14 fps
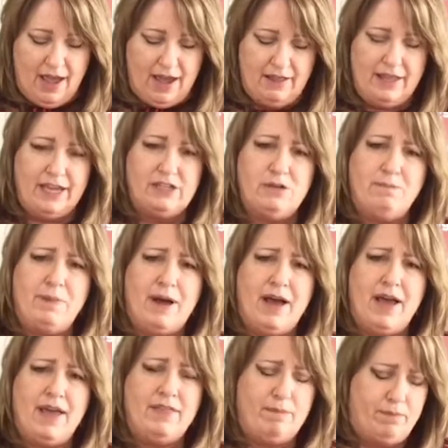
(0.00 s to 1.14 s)
like to buy
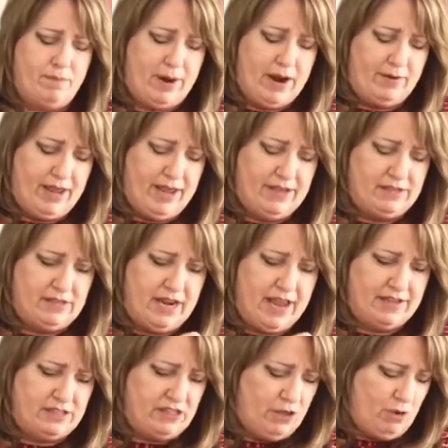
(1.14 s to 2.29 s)
the brown eggs that has
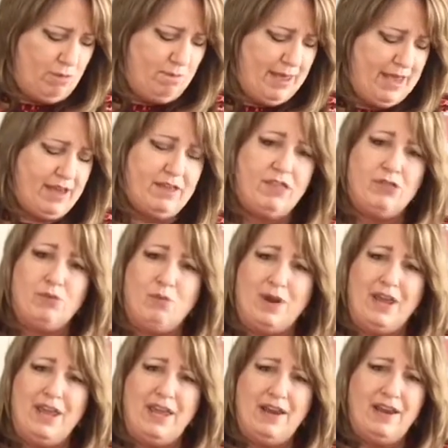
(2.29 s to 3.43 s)
the omega-3
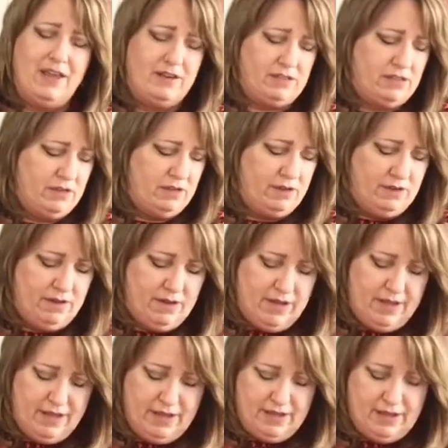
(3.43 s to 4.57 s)
in it. Go